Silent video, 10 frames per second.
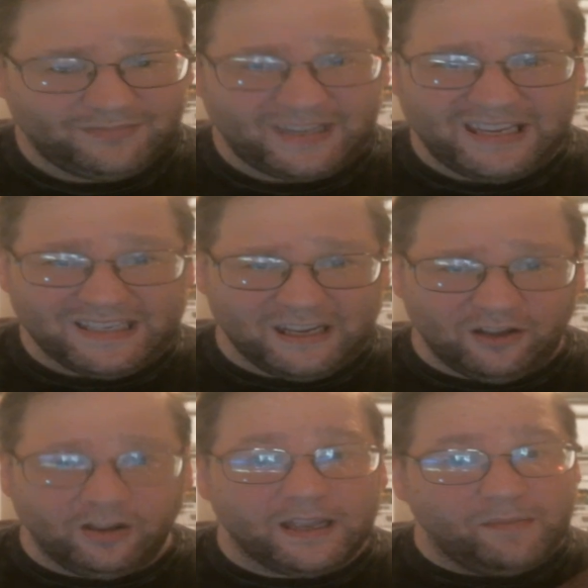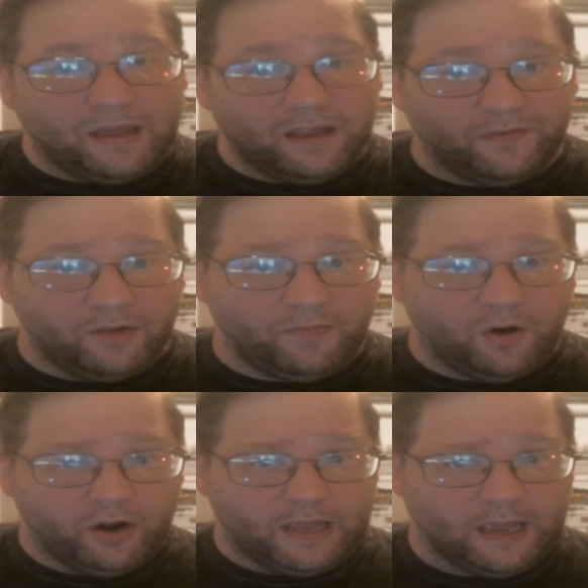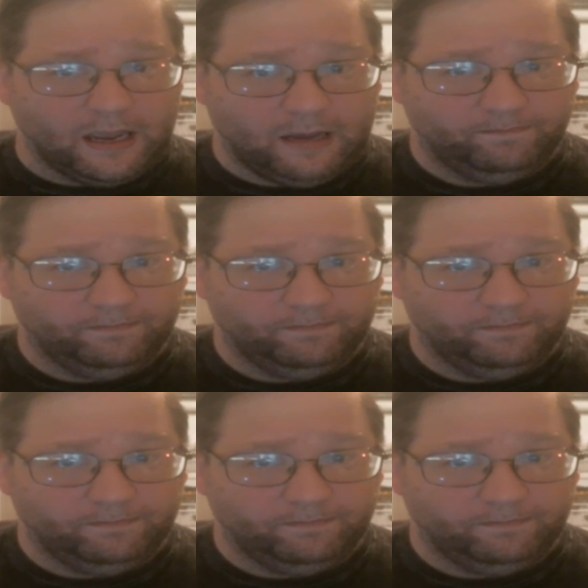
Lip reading: Still, it can make a fun party game